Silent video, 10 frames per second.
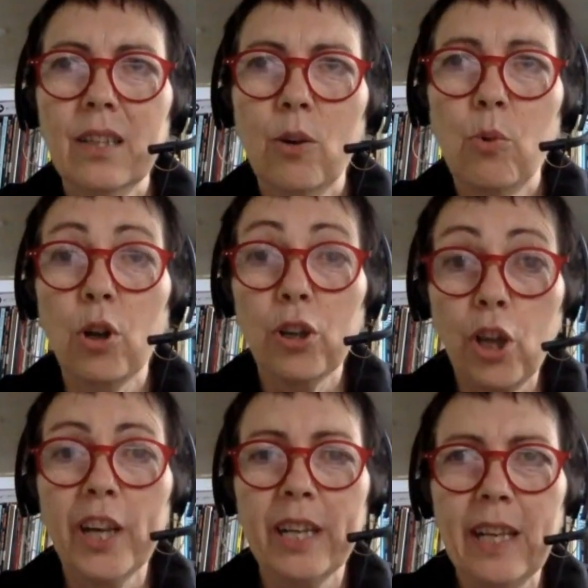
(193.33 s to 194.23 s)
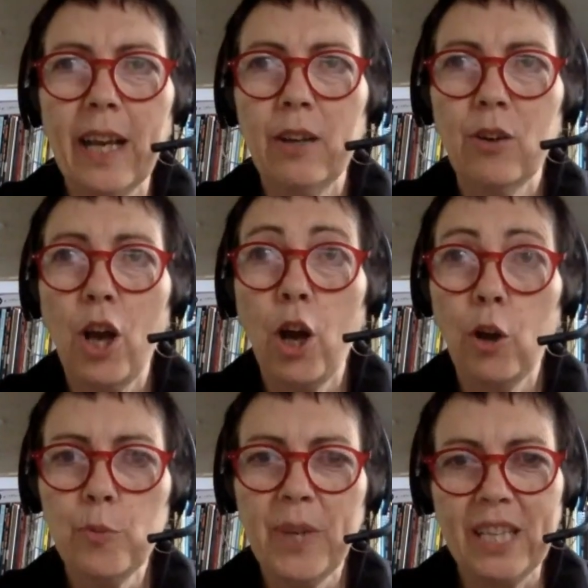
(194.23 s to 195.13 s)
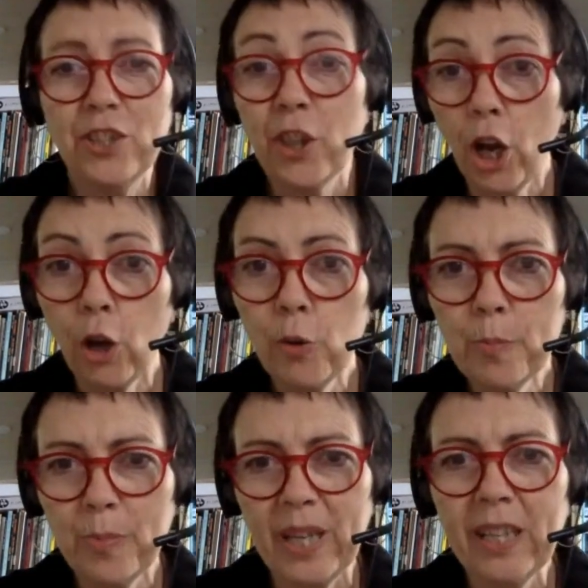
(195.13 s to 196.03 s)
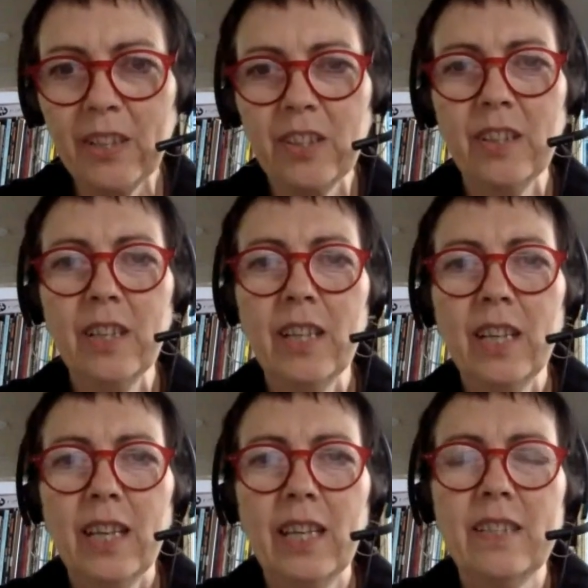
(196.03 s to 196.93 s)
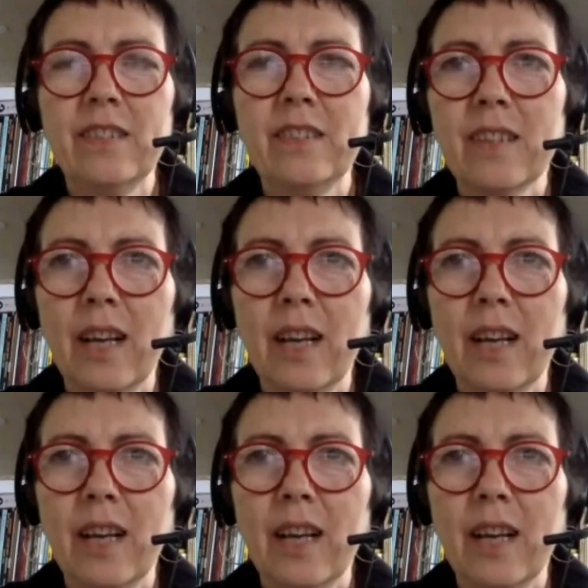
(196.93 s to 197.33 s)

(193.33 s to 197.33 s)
what learning at home is, the home bit is,